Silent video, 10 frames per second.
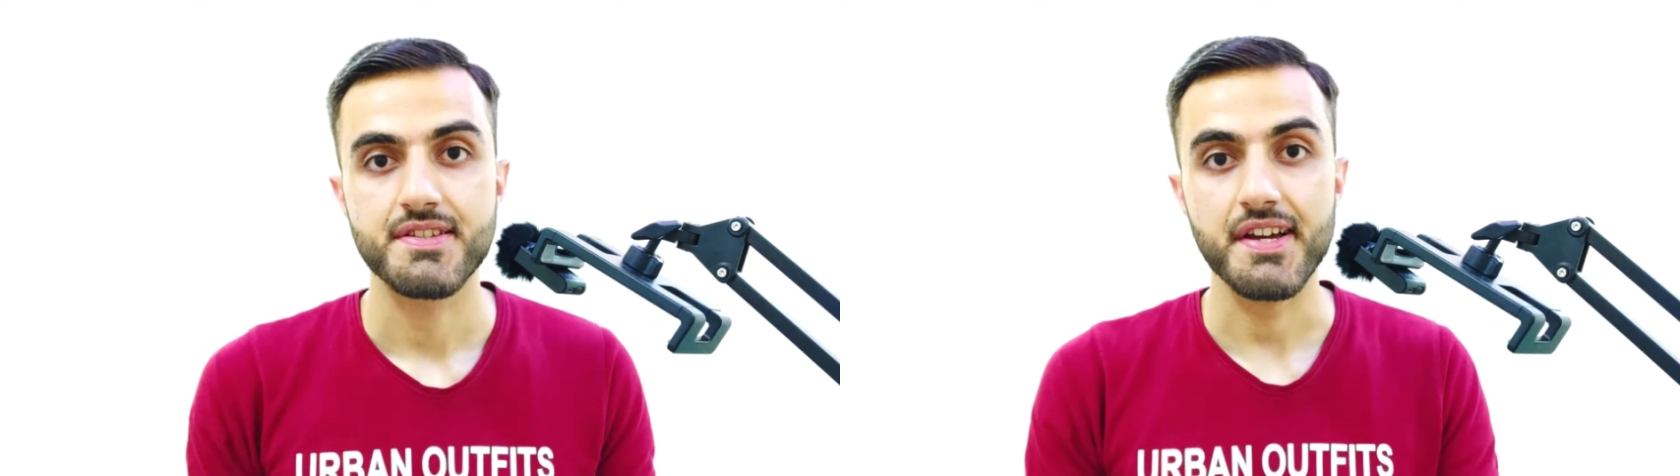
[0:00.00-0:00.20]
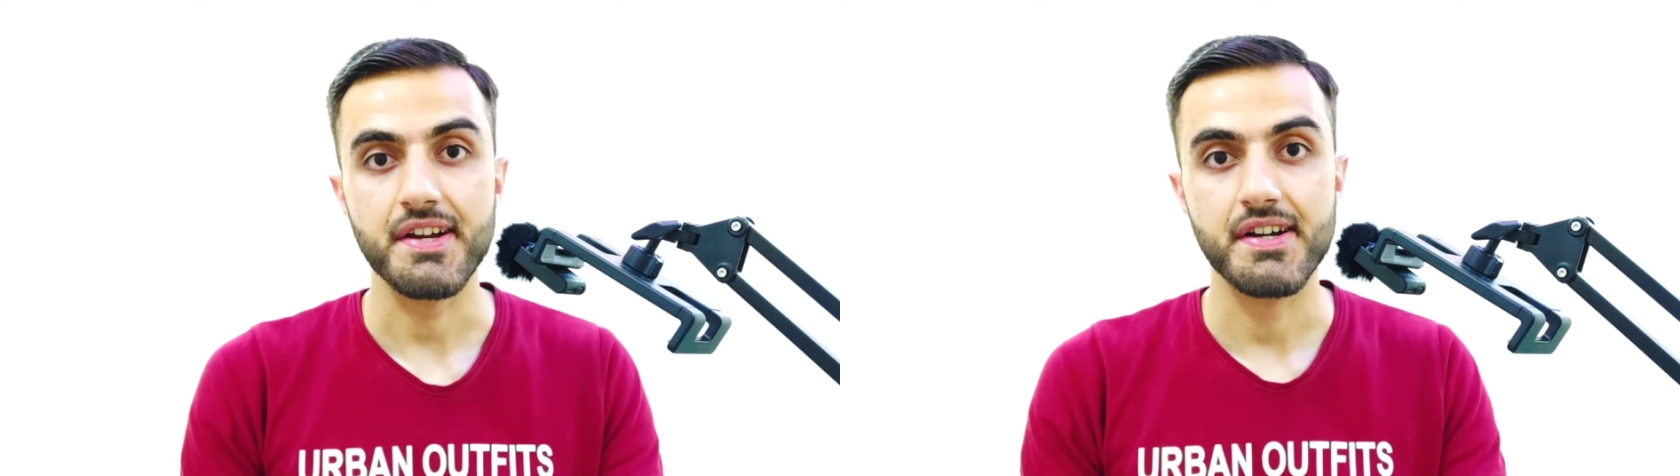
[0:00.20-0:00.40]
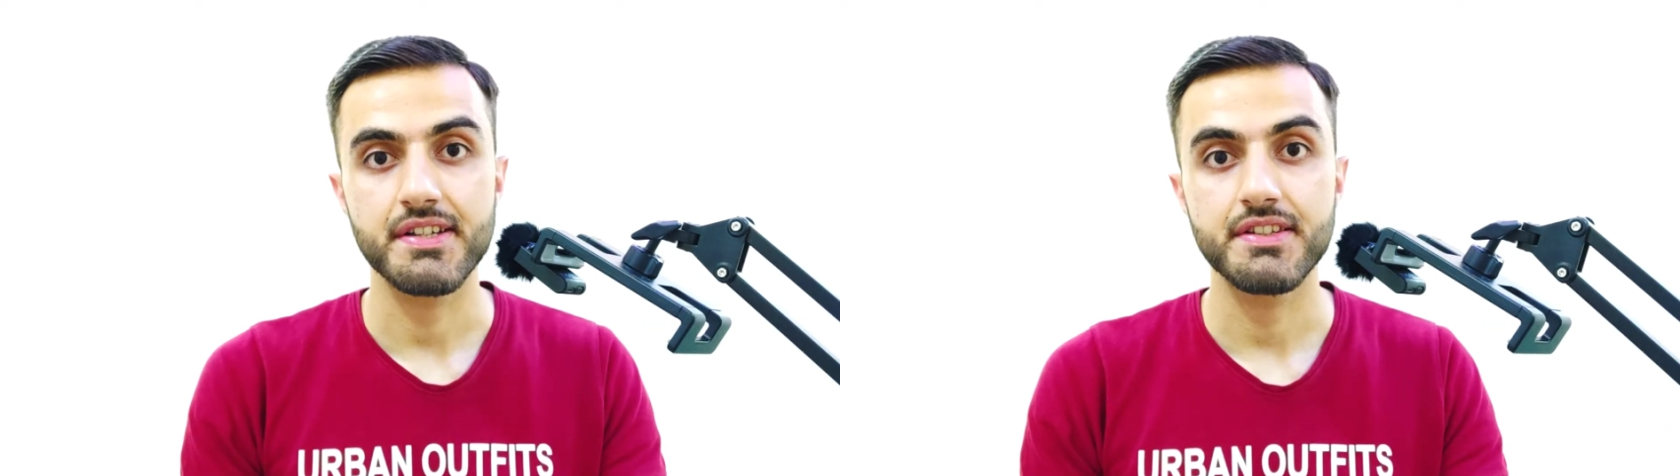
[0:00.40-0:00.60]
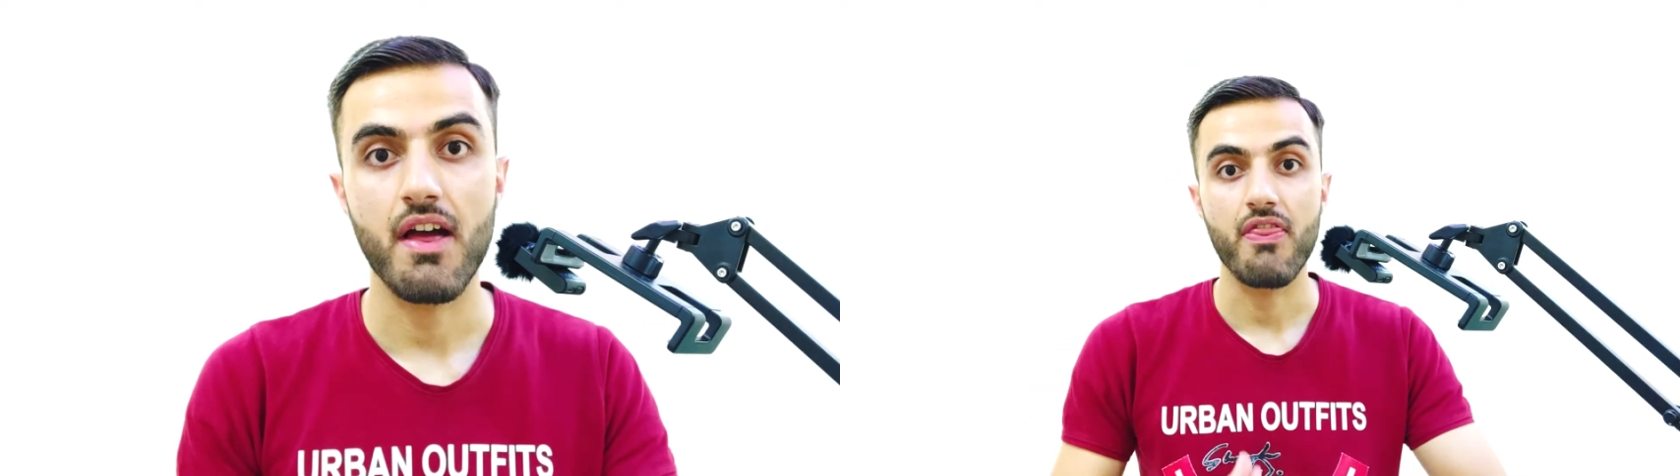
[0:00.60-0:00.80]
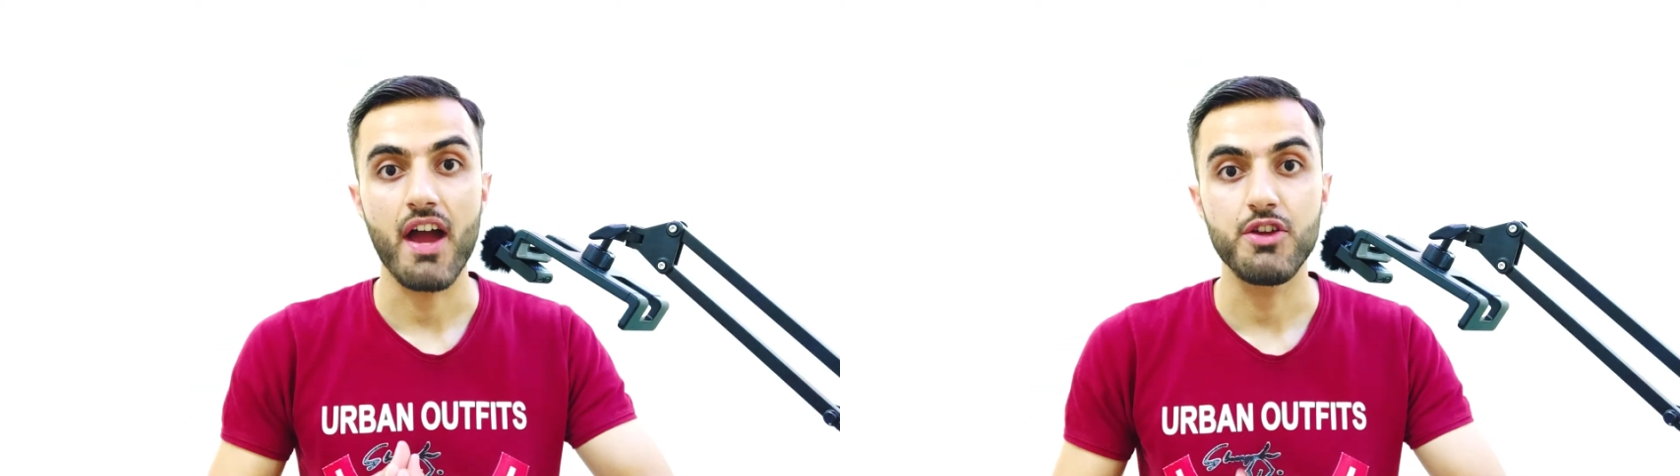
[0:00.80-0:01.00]
Second,
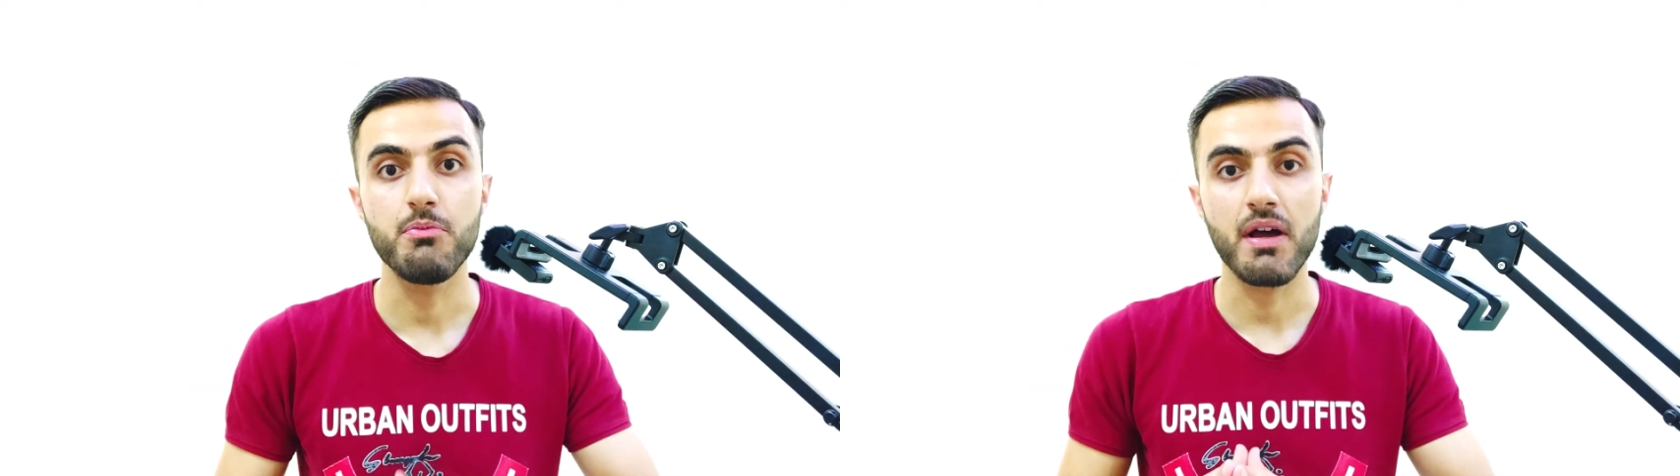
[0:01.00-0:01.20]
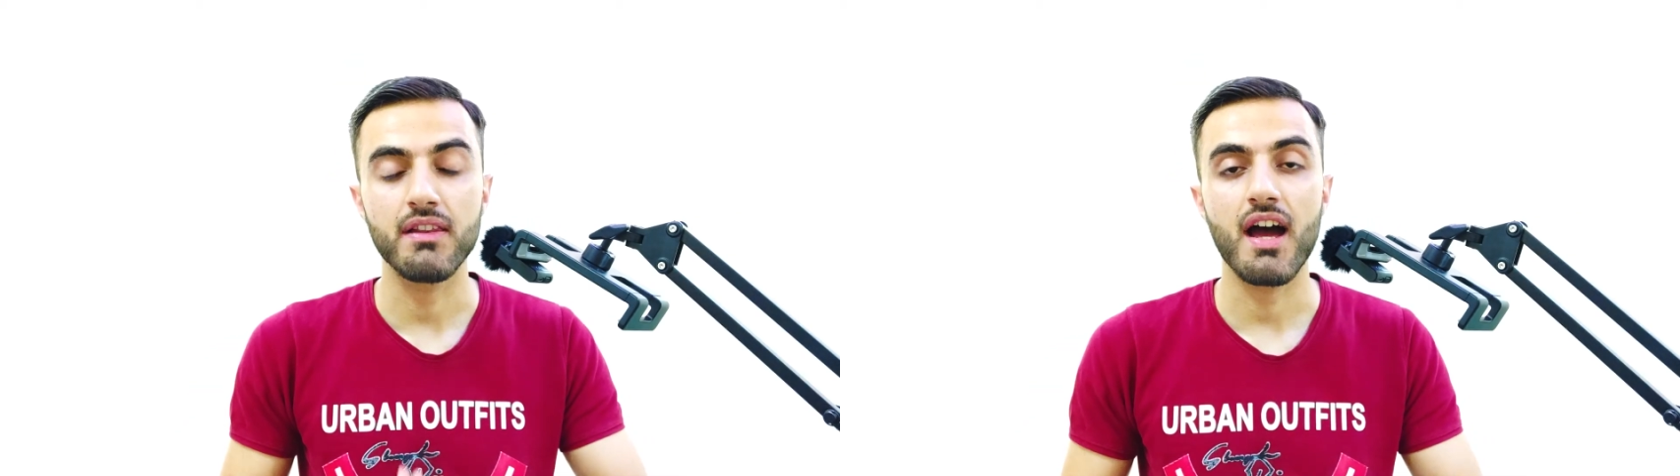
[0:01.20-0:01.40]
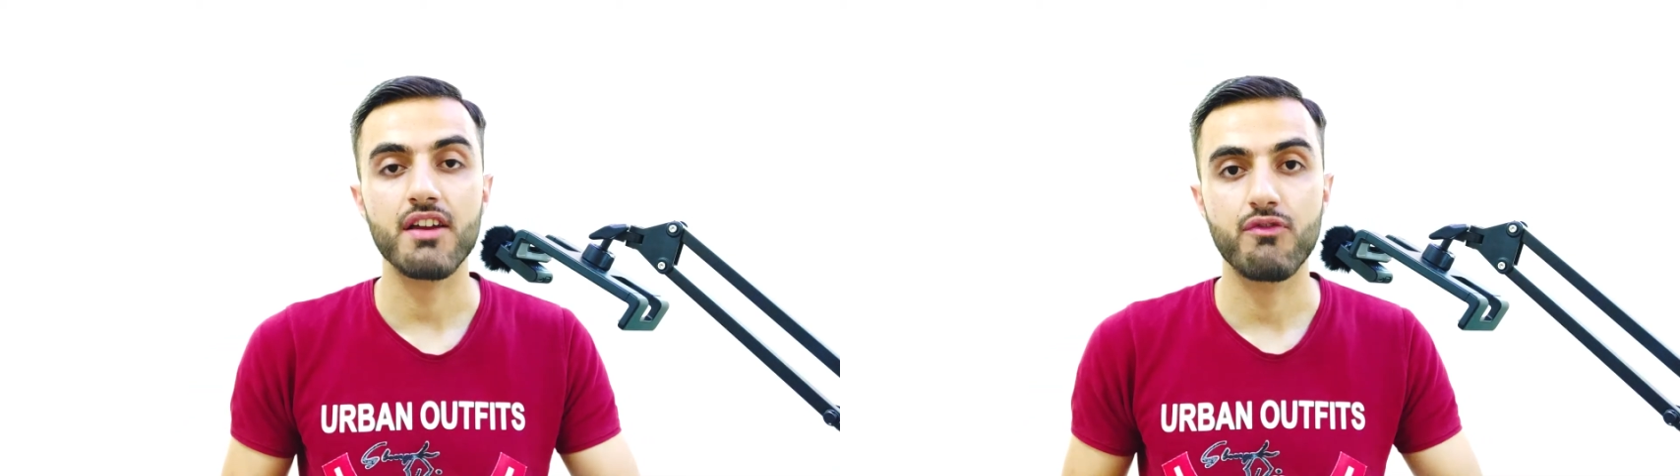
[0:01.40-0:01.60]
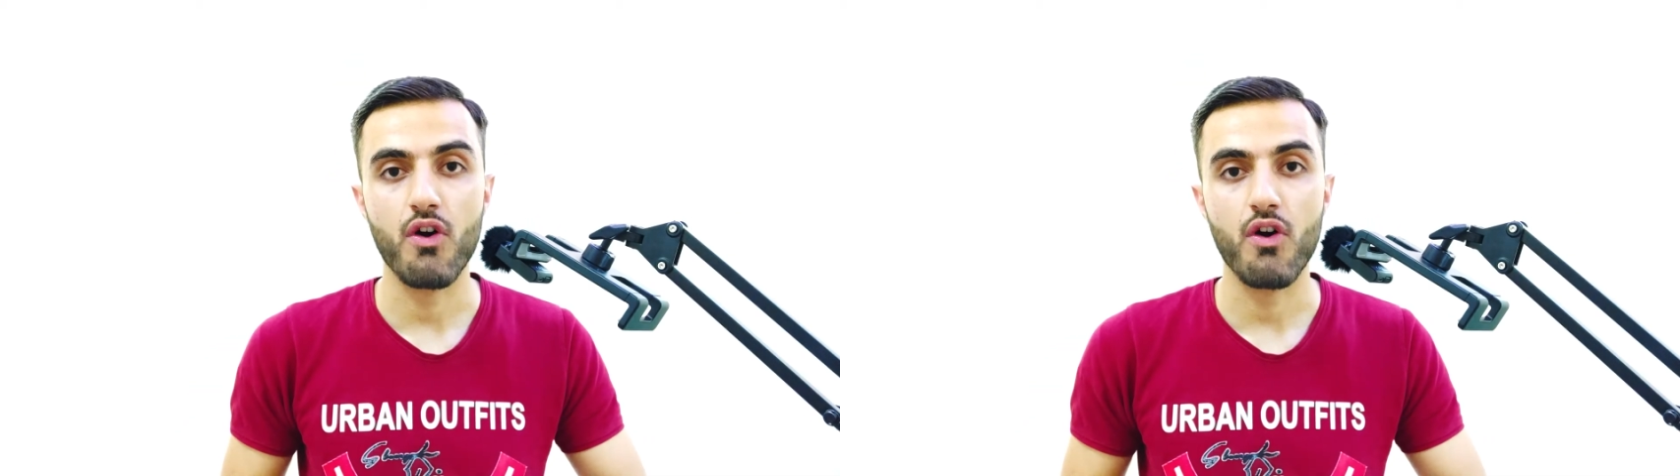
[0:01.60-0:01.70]
the human-like